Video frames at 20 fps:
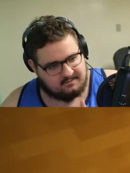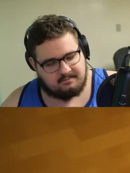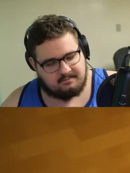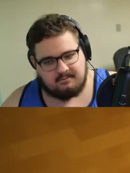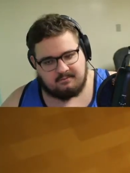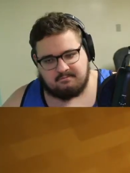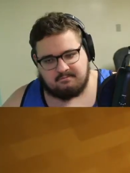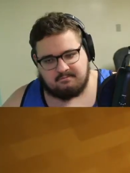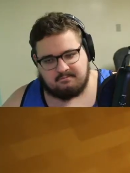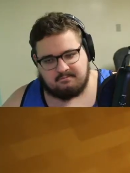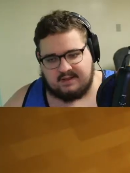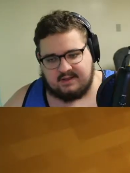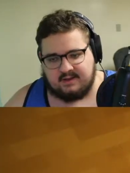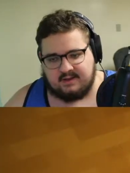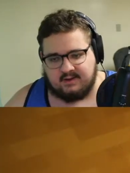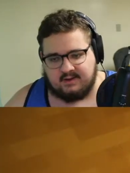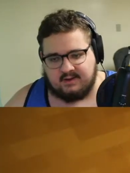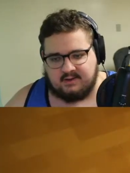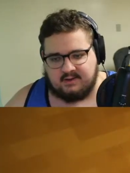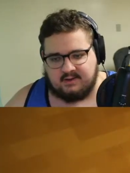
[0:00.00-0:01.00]

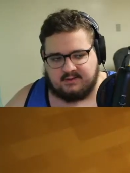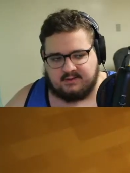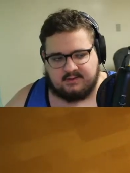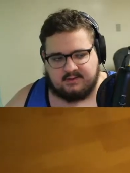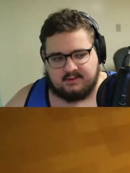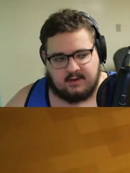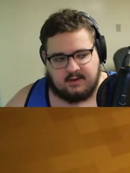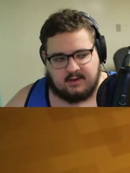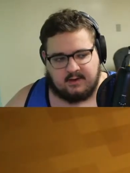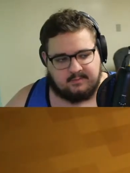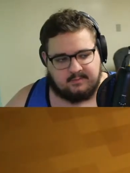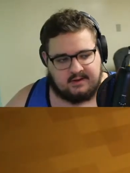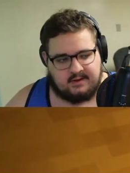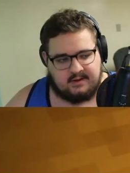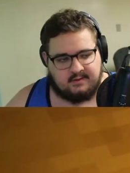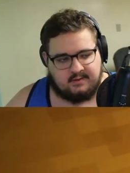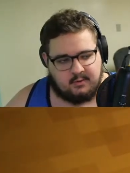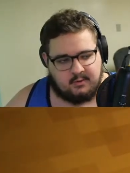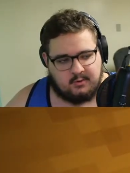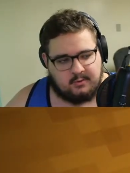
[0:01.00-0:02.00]
because I was being
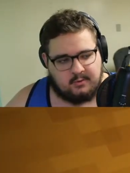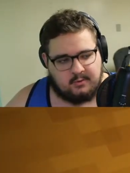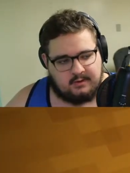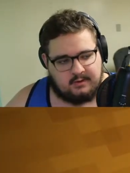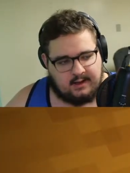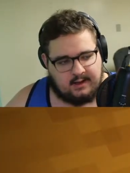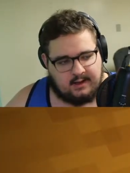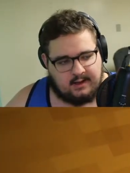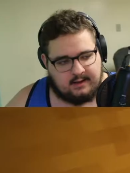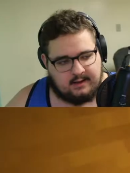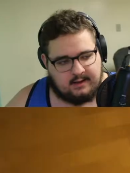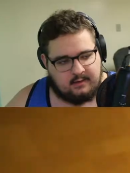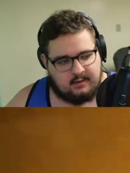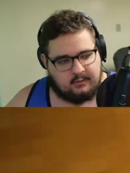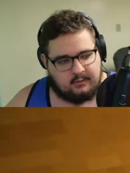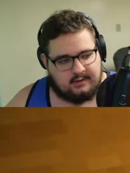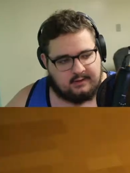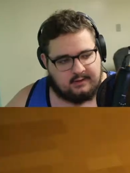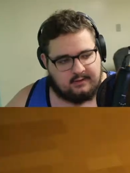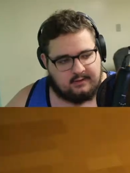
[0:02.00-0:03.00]
stupid and I
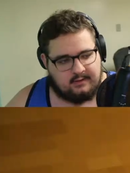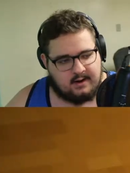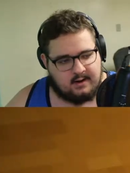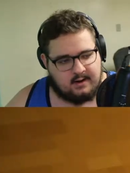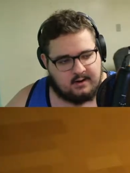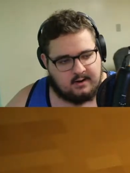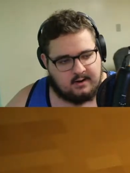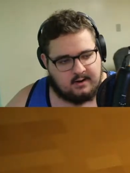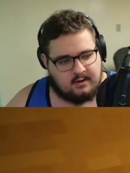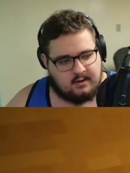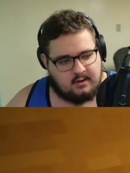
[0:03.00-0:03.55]
went in there